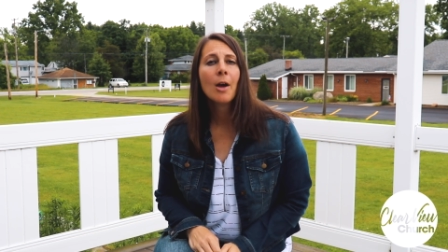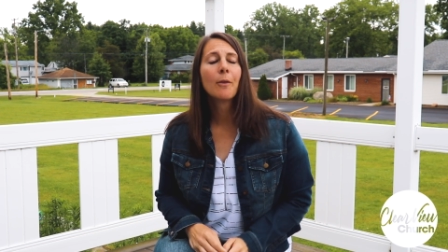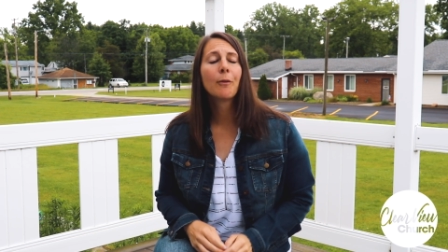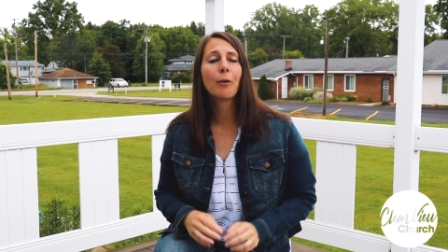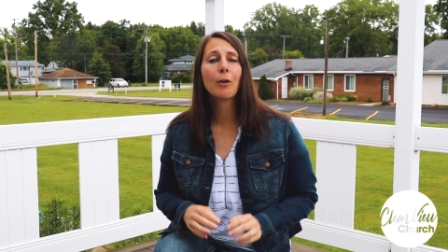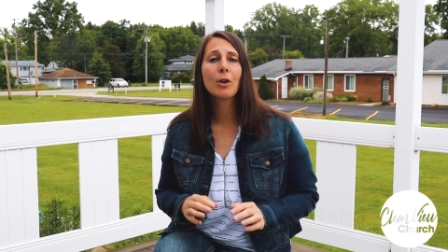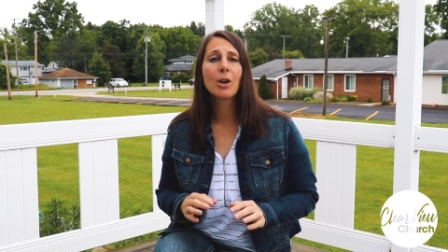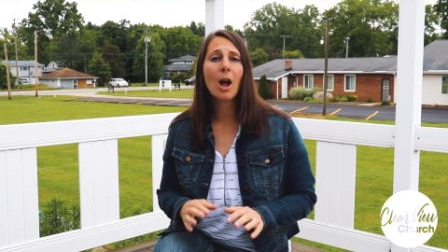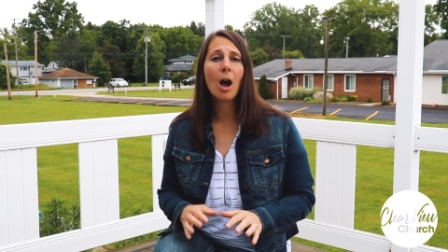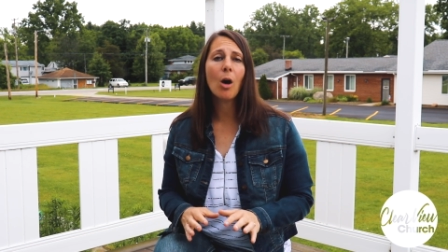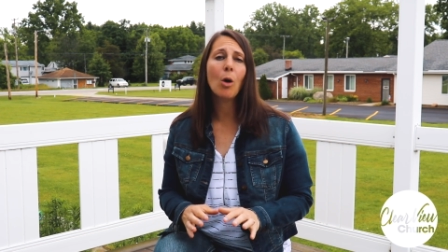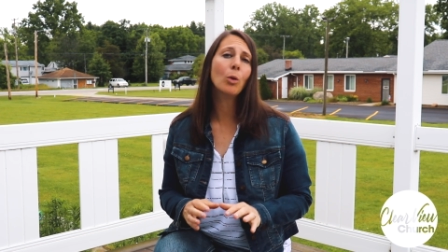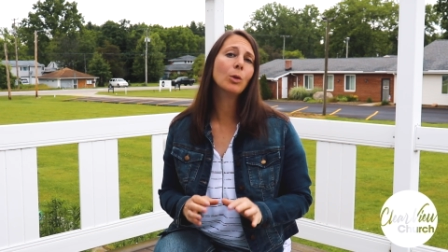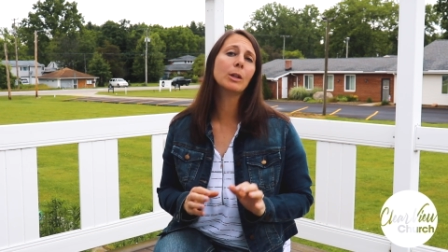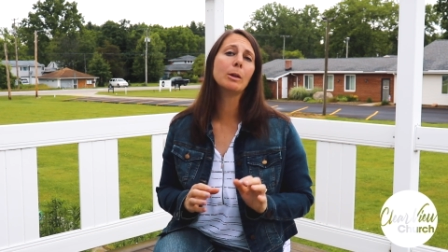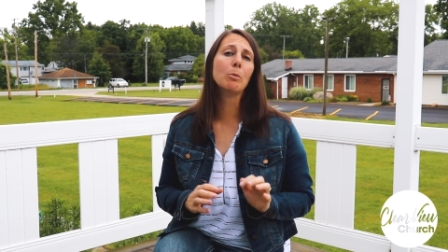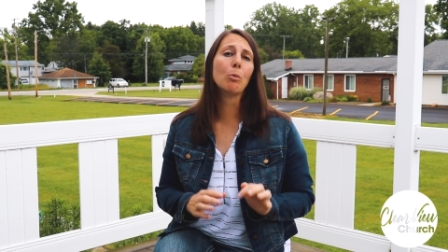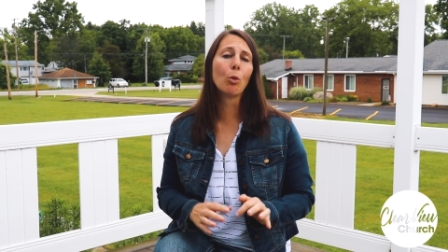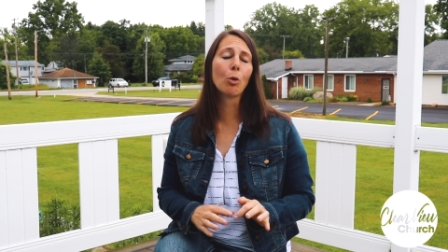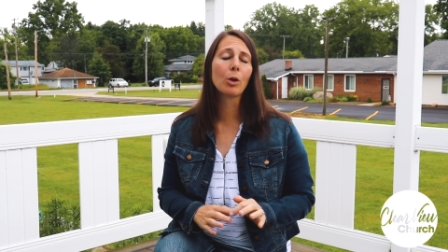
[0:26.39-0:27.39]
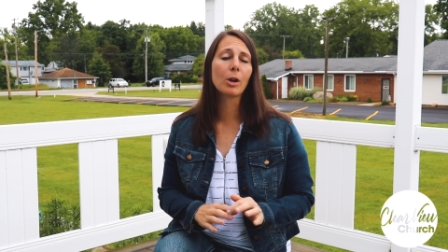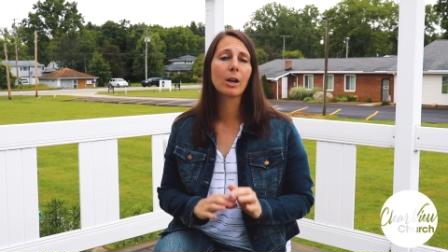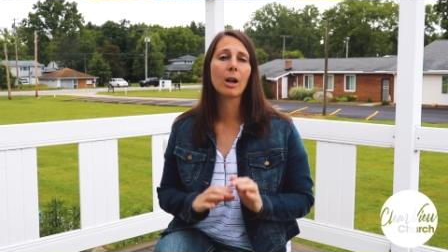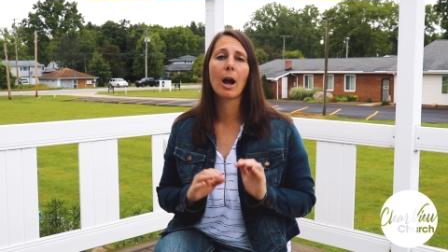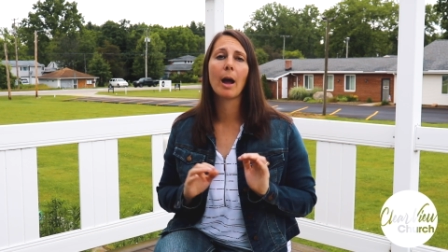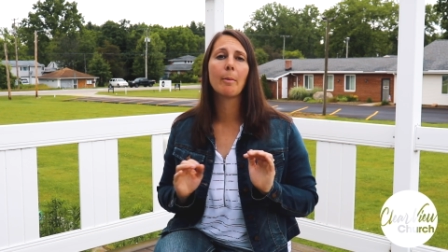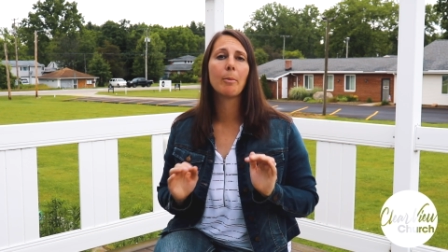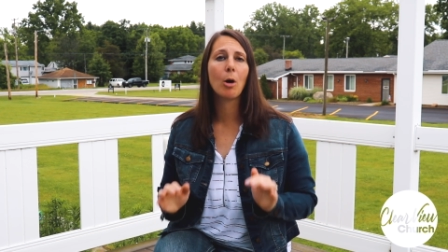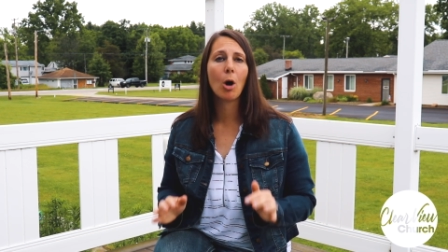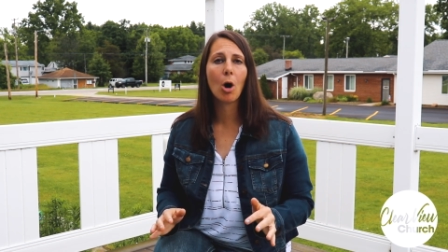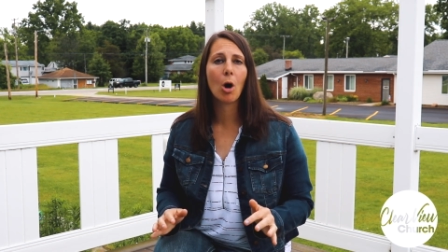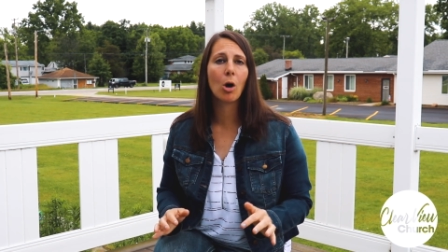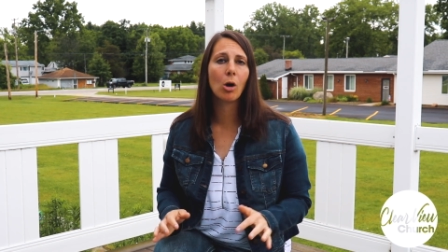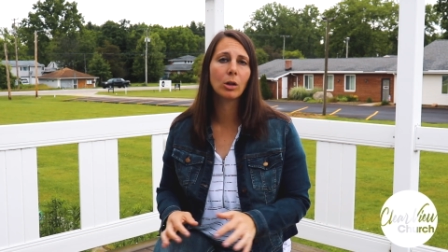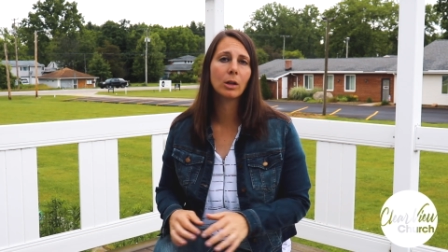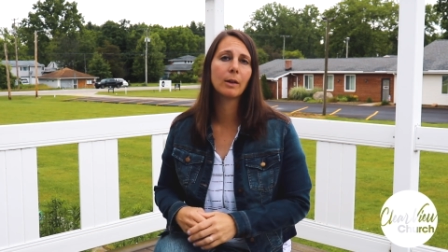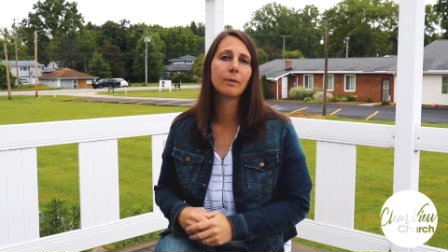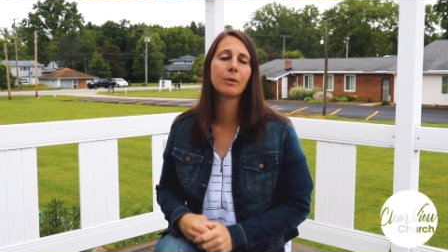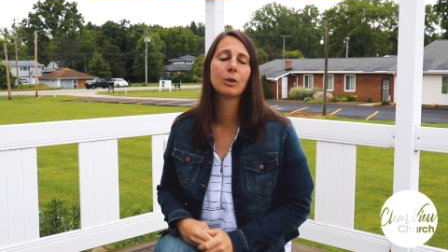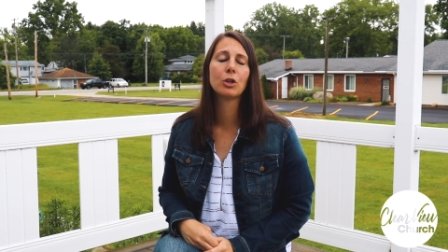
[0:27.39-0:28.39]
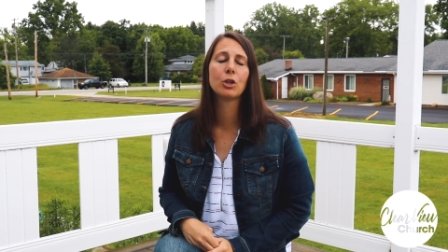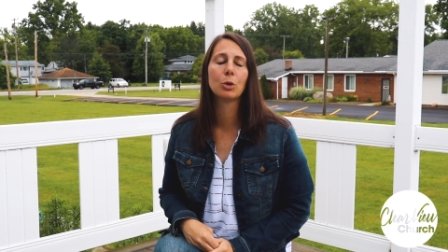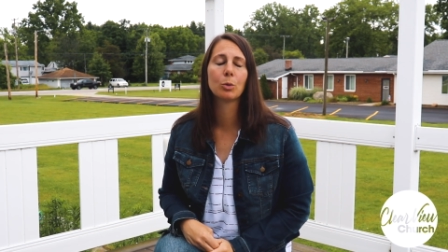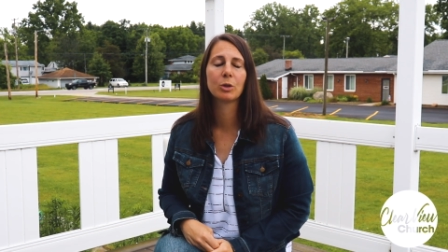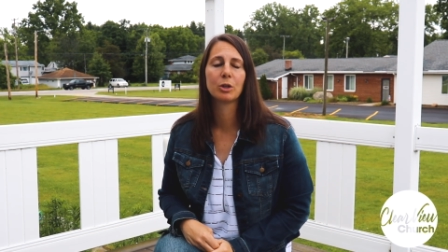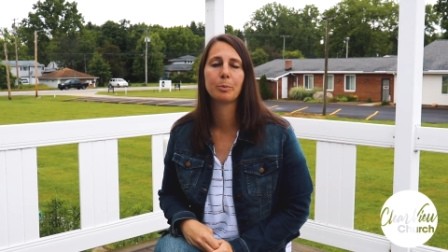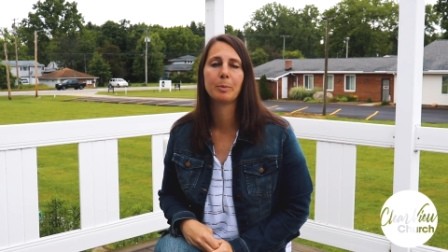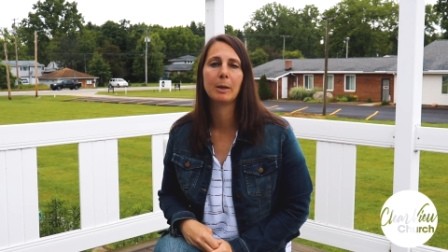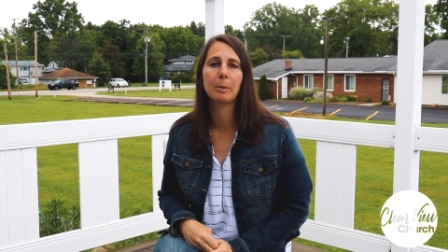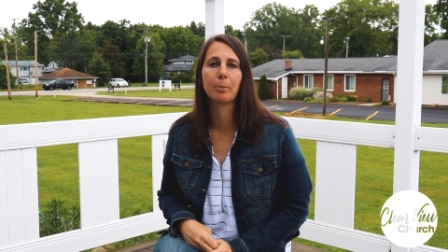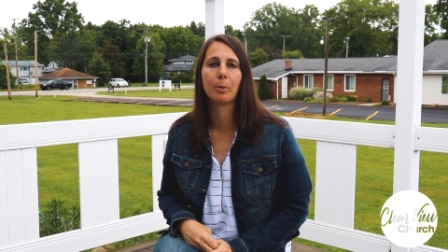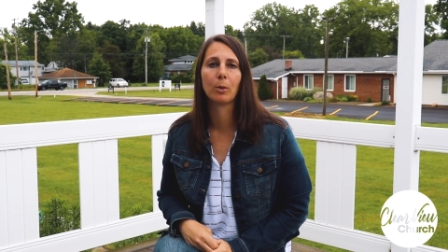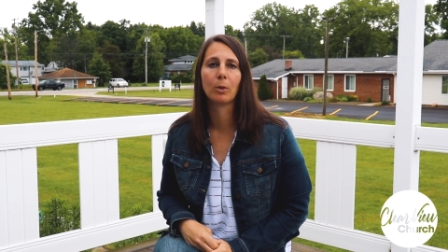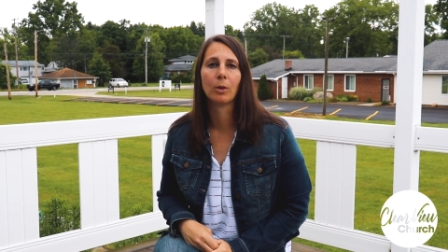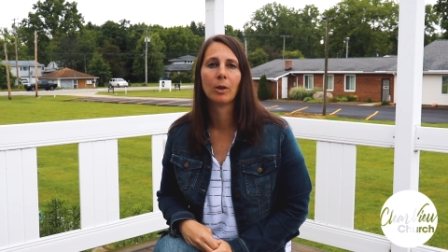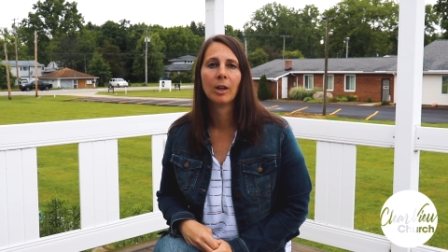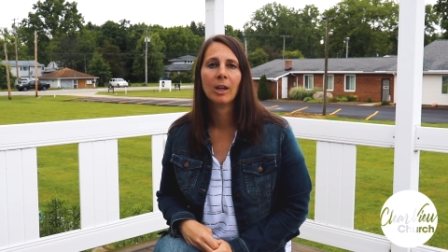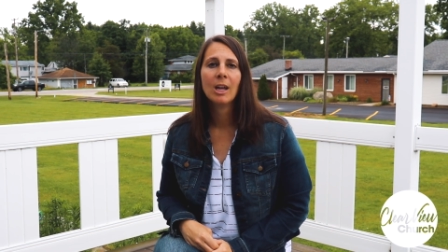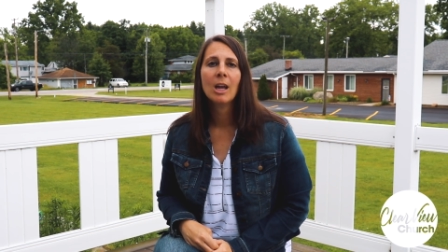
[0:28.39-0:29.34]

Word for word: for not only Mordecai, but all of the Jewish people.